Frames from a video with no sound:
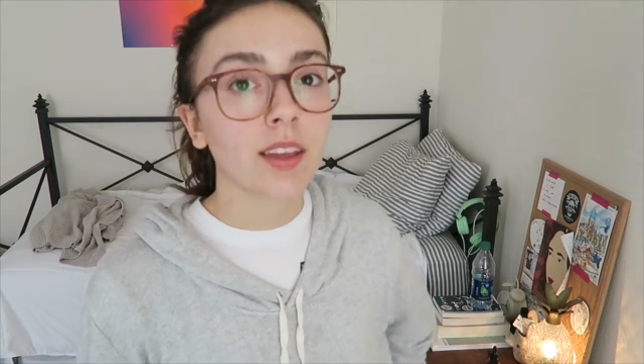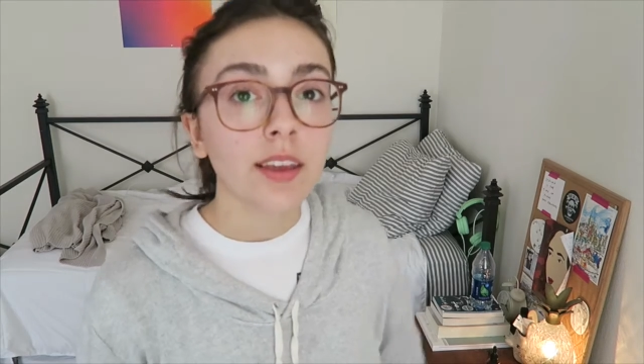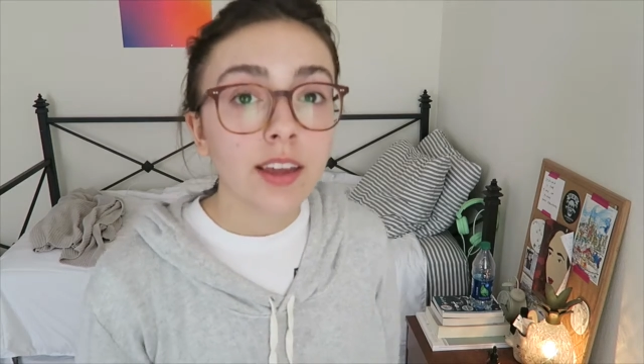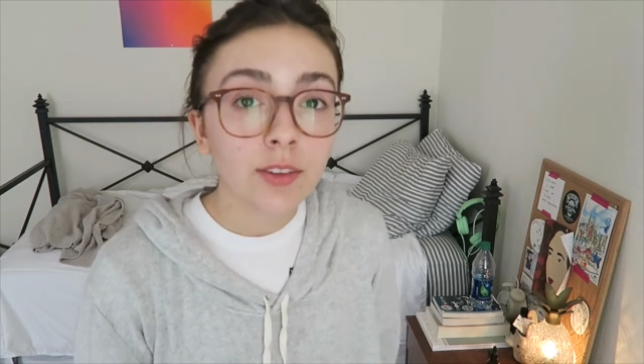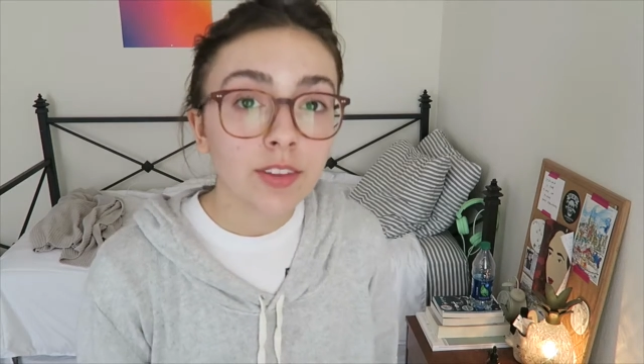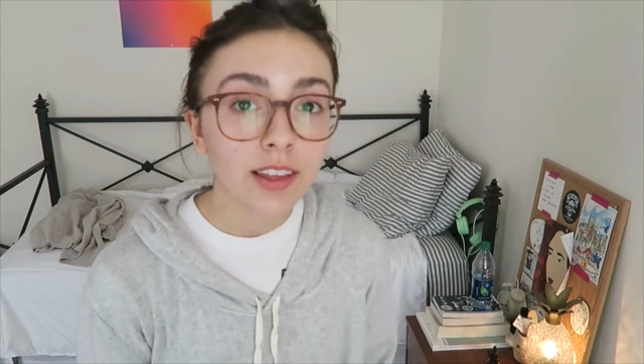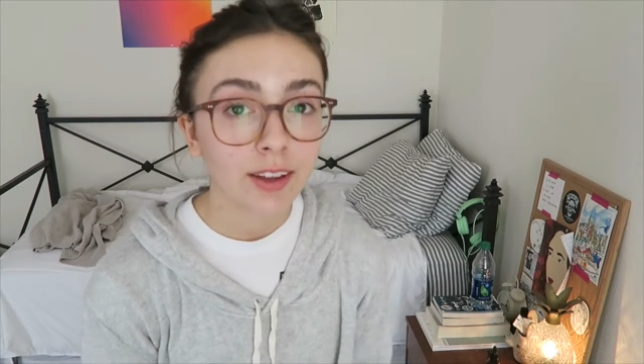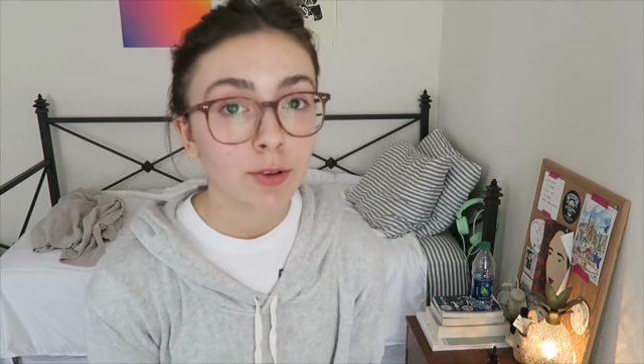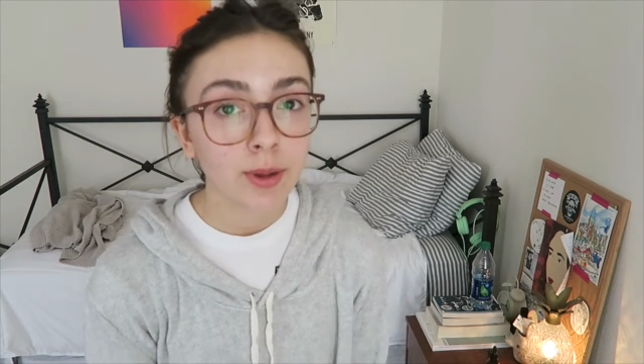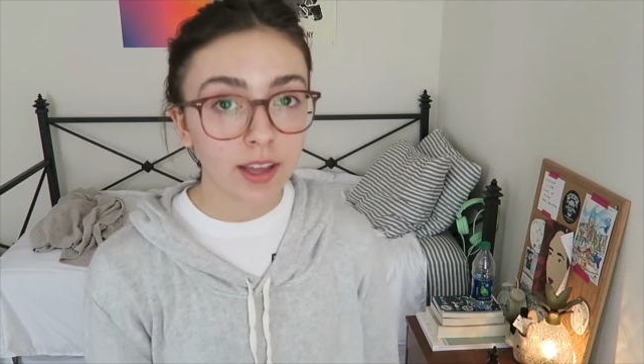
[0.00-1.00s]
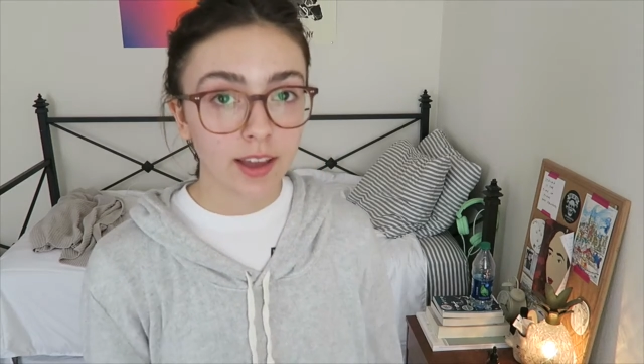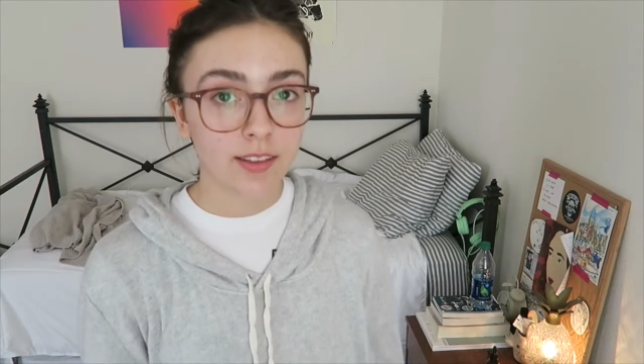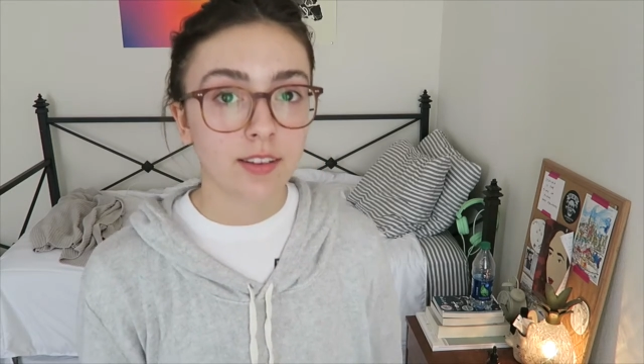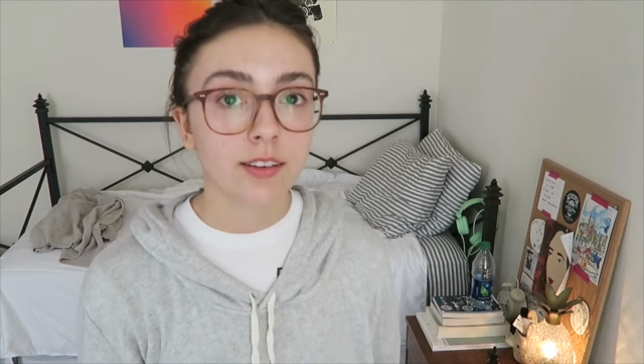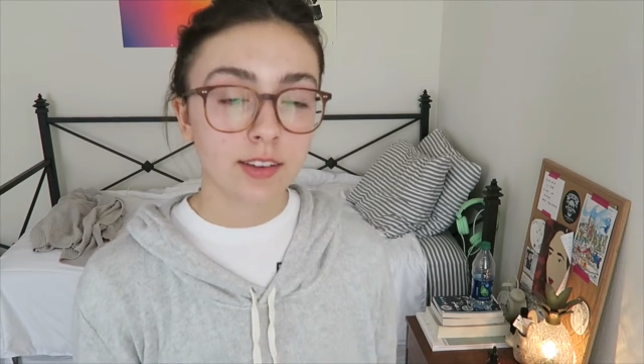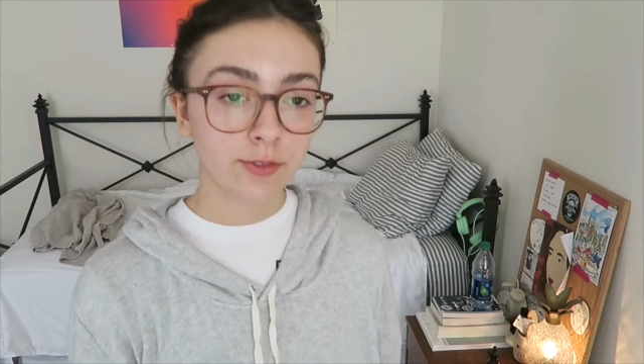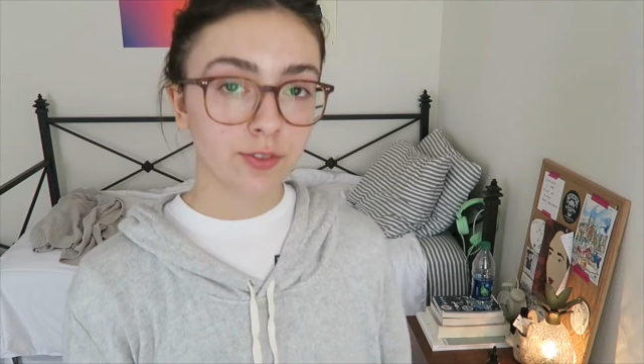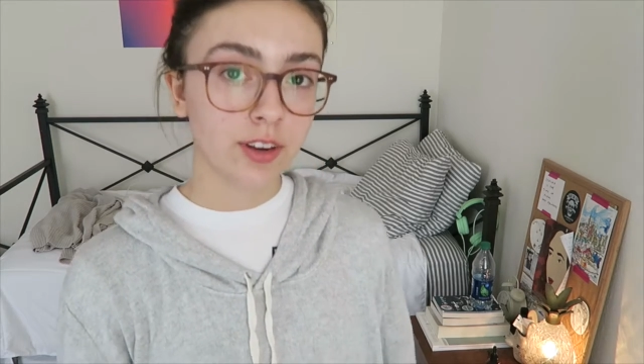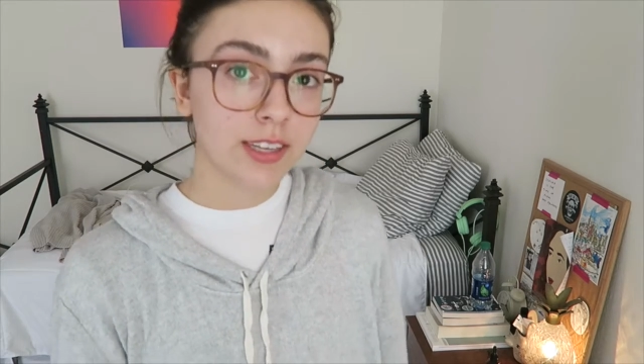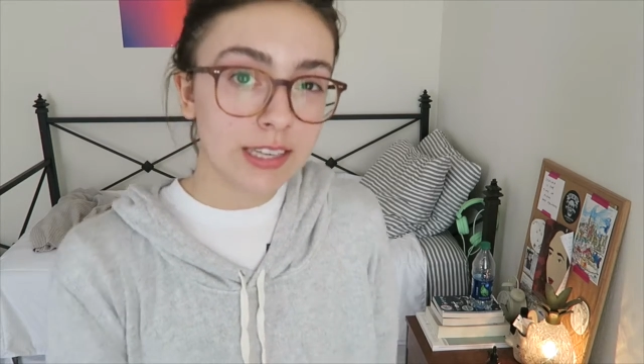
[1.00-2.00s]
And I feel like everybody has a
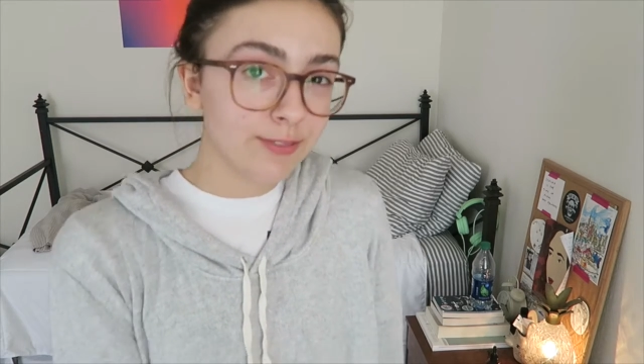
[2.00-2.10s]
different